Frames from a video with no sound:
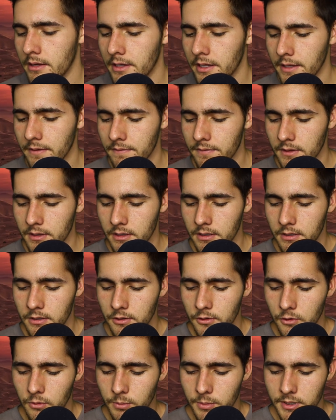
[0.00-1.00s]
If the
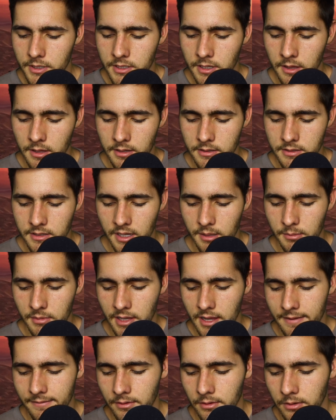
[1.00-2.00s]
cube is on the same
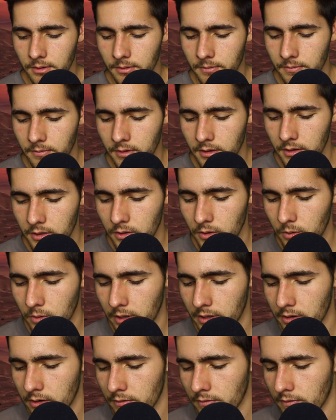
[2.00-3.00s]
level, you
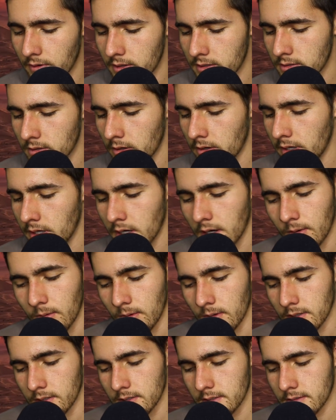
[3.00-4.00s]
and your friends are
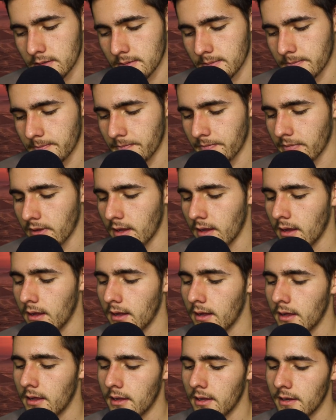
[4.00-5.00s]
equals.
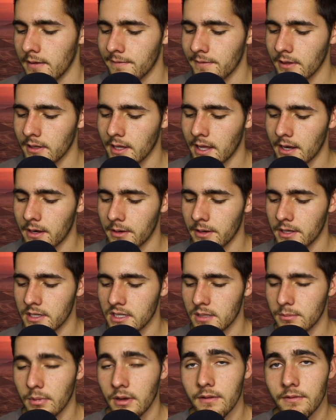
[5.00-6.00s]
If the ladder is
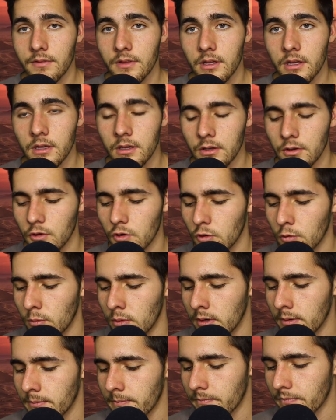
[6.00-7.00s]
above the
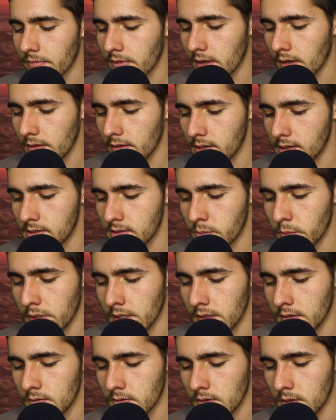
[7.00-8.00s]
cube, this
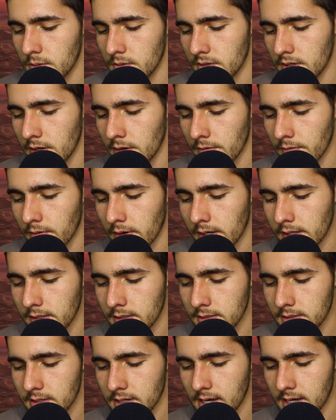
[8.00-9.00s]
means you see your
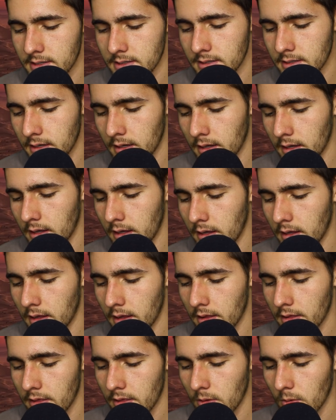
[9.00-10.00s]
friends as
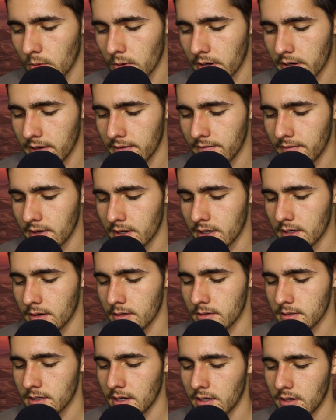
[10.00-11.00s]
authority
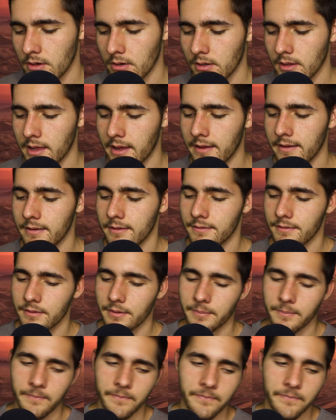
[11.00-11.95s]
figures in your life.